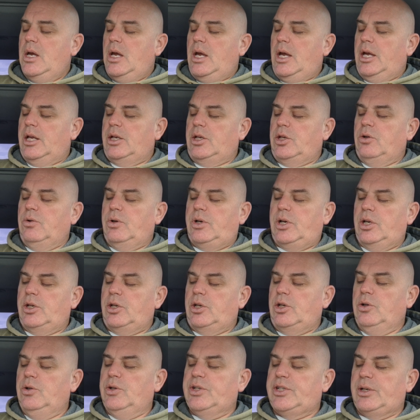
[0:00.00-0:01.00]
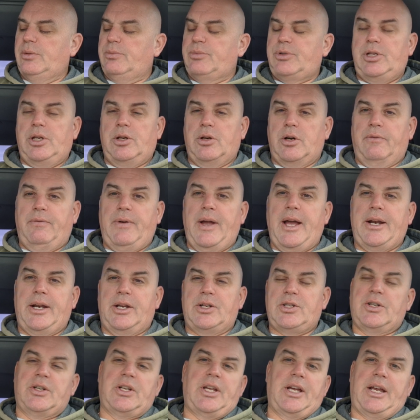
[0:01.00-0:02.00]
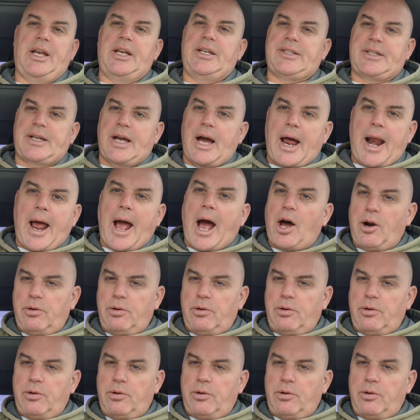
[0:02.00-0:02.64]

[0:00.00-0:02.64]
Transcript: And you can use them to your advantage. You're like, hey, Scott,